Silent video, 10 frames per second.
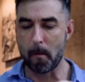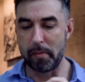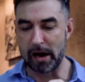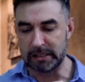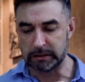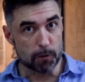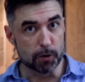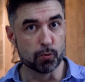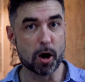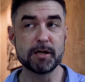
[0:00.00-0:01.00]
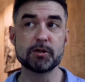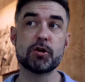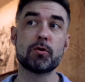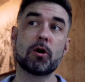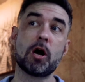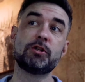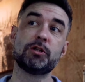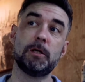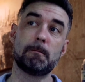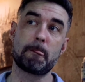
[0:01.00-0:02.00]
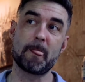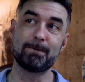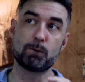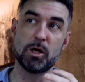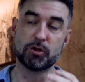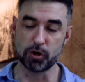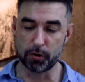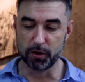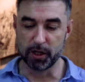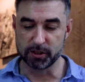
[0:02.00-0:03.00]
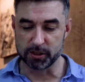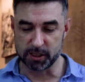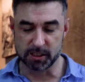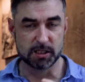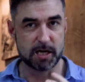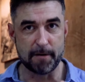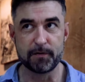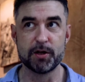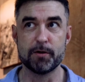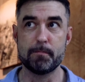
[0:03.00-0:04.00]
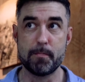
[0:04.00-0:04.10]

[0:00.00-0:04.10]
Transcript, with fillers: but the bread is so crunchy. It's so delicious. It's definitely the